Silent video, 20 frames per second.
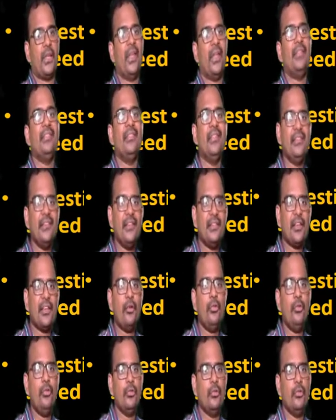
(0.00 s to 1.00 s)
And this is
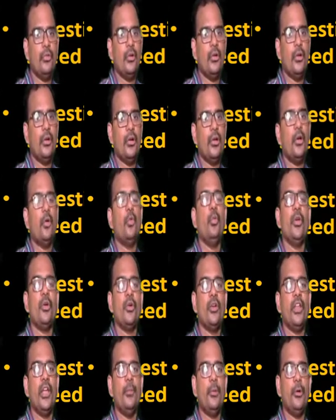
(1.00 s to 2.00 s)
how we
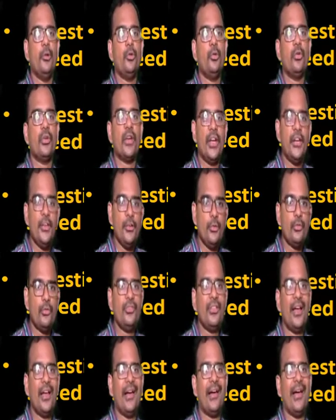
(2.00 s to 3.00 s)
could able to reduce
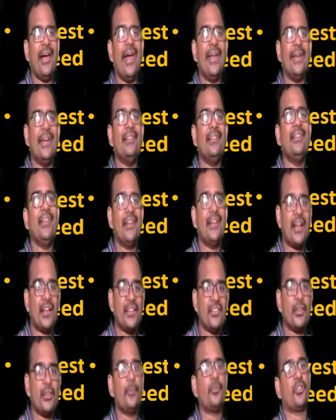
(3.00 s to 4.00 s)
the energy
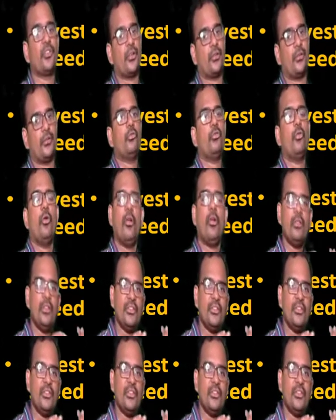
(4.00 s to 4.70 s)
consumption. So all